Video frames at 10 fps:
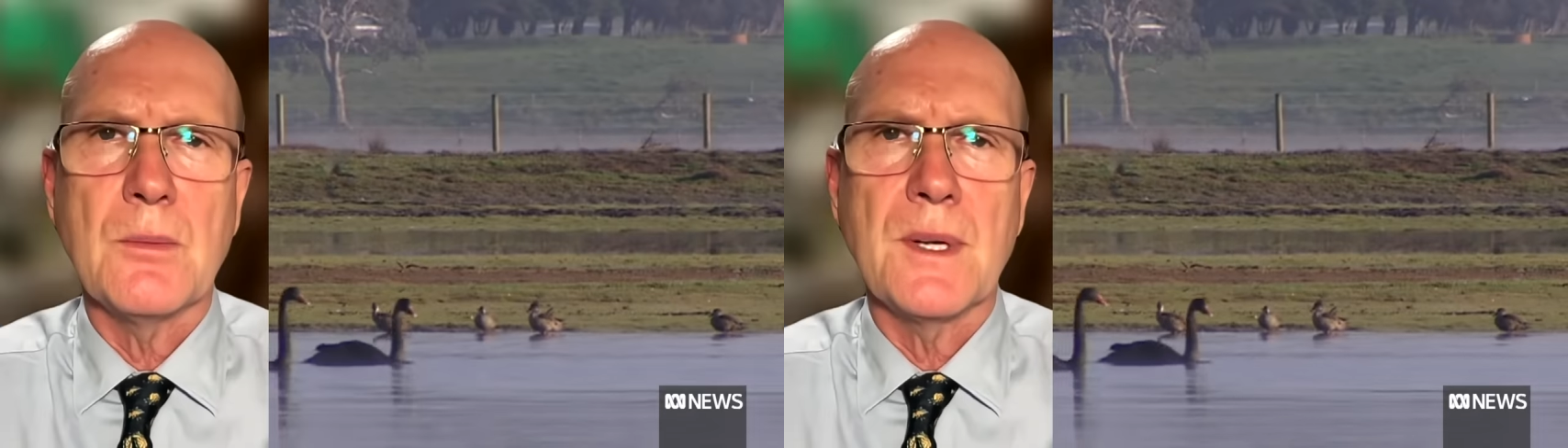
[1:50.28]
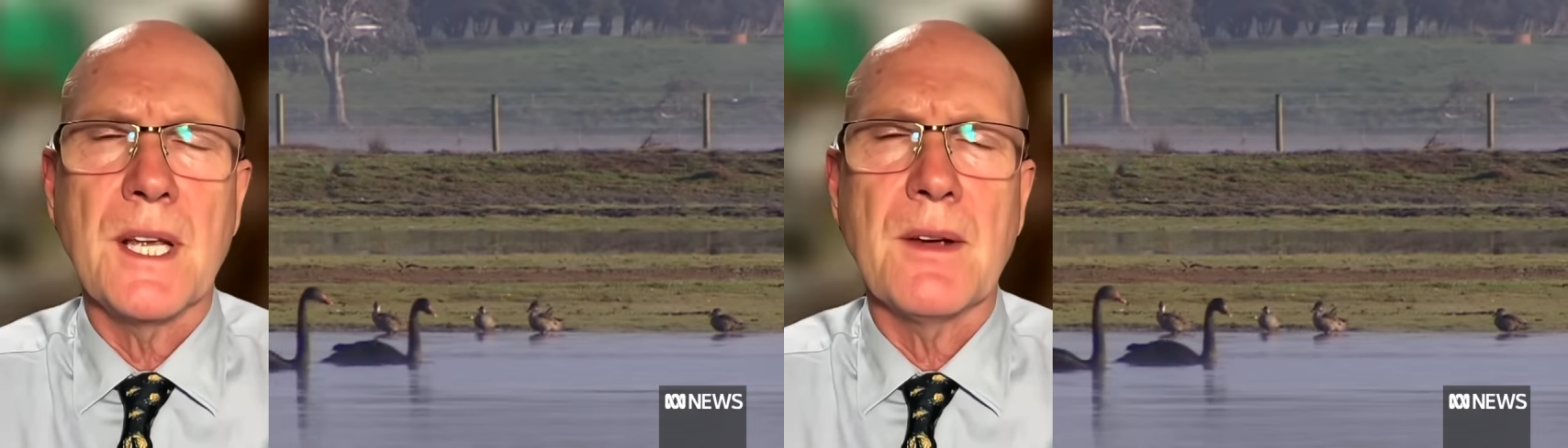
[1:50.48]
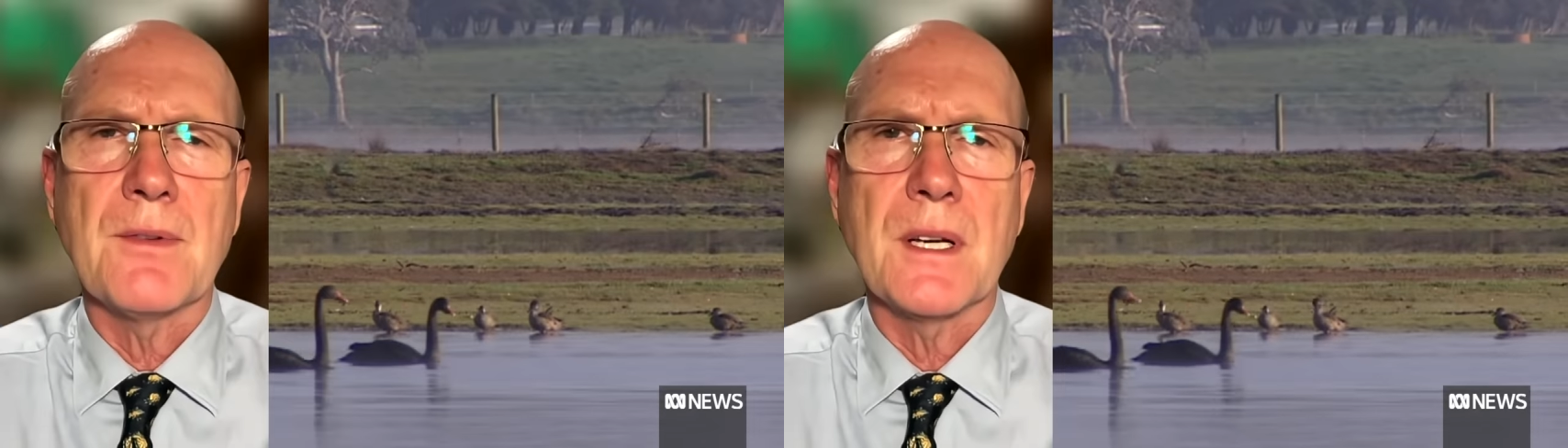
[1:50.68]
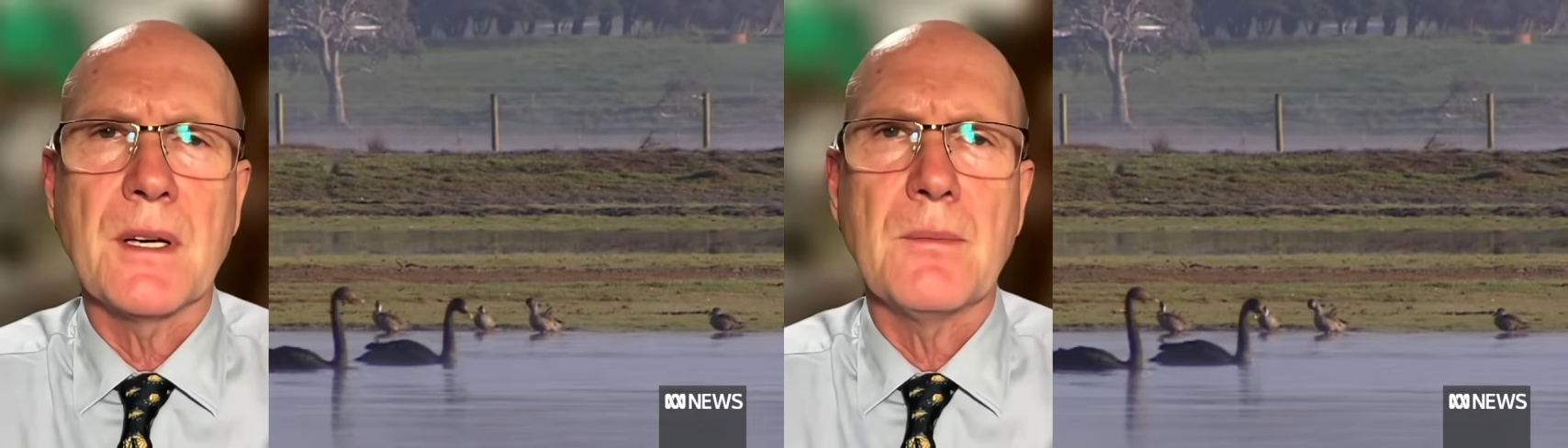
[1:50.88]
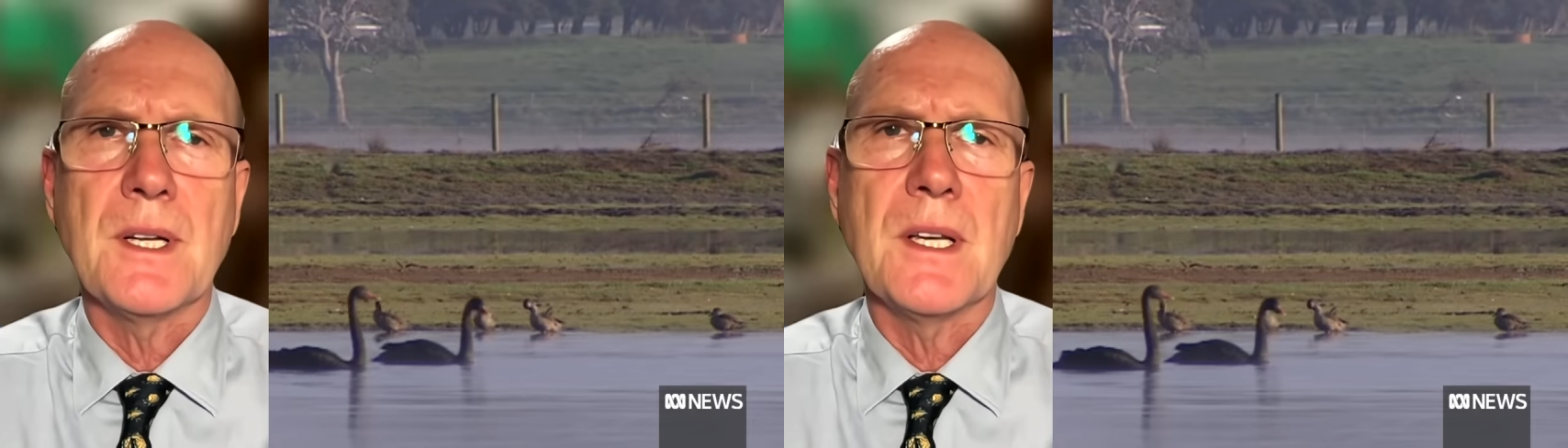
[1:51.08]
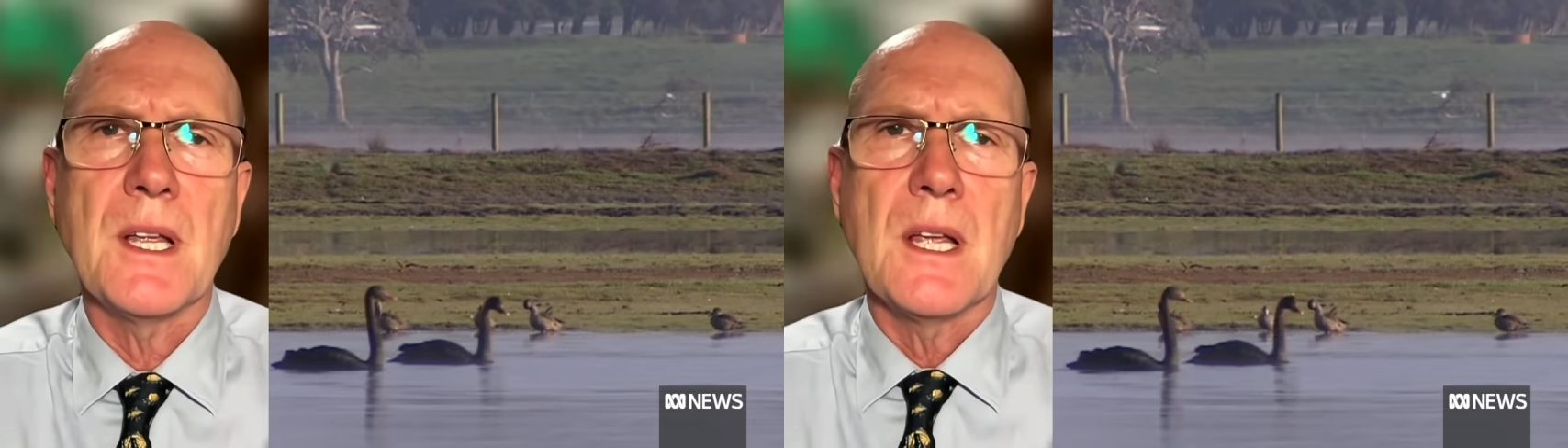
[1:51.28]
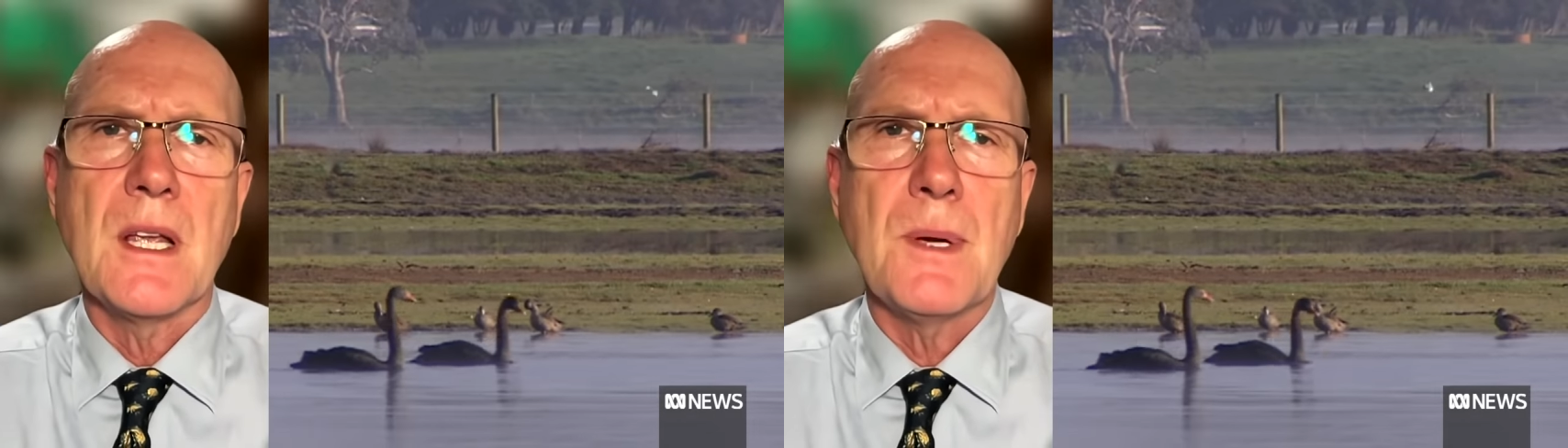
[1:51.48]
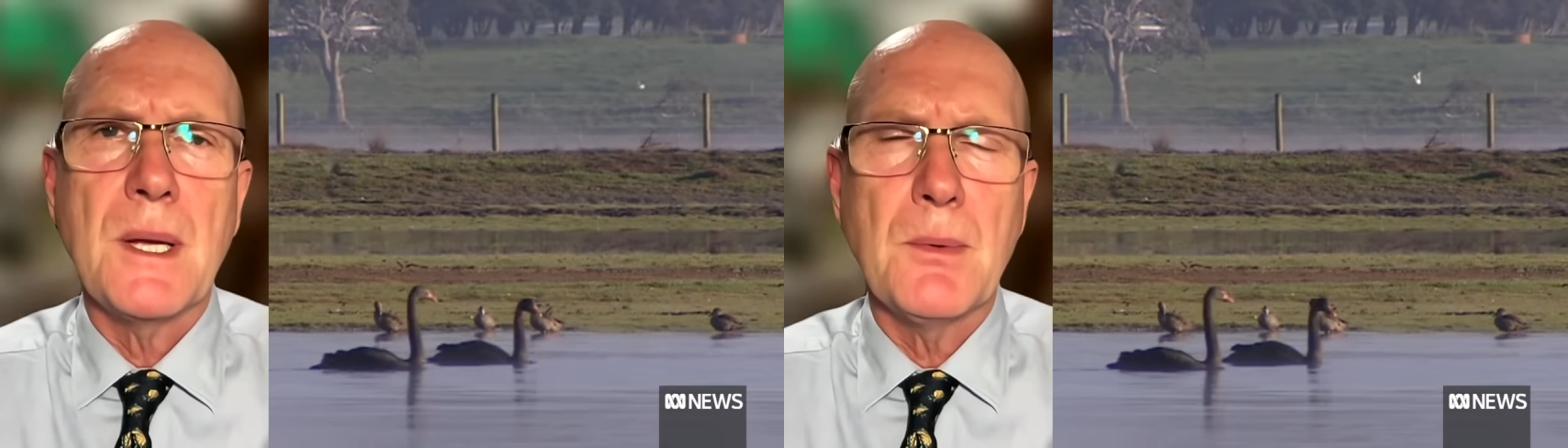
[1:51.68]
and Africa. But
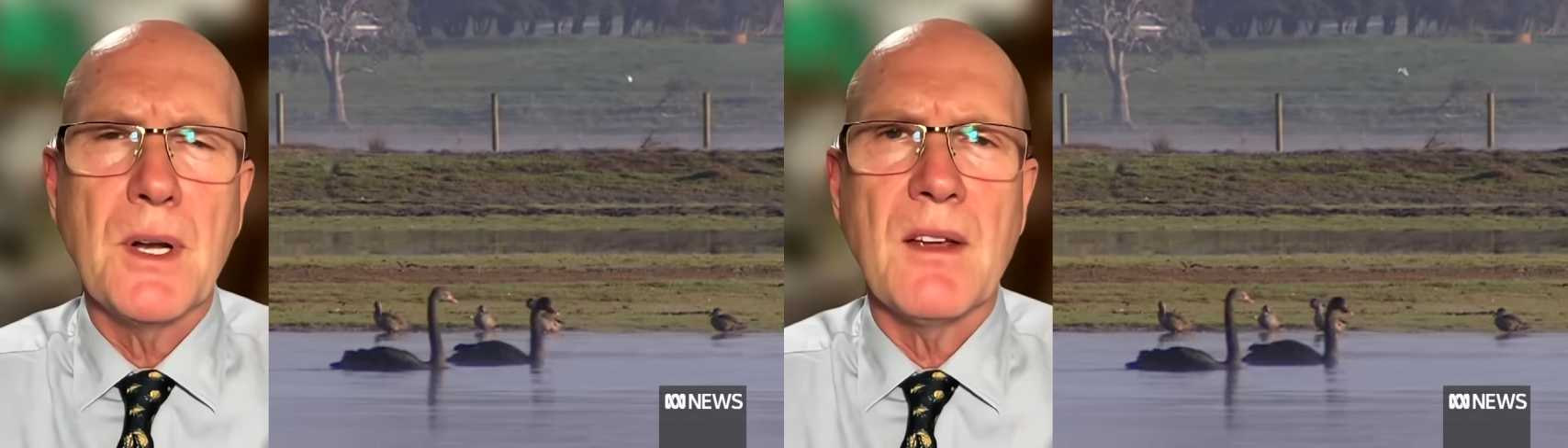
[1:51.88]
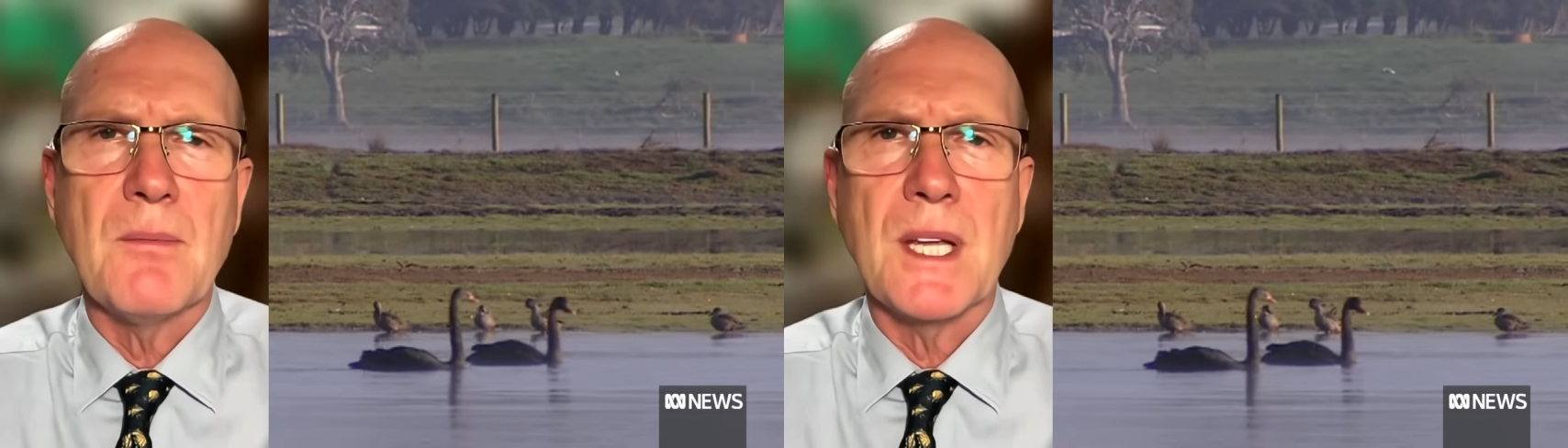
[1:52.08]
people have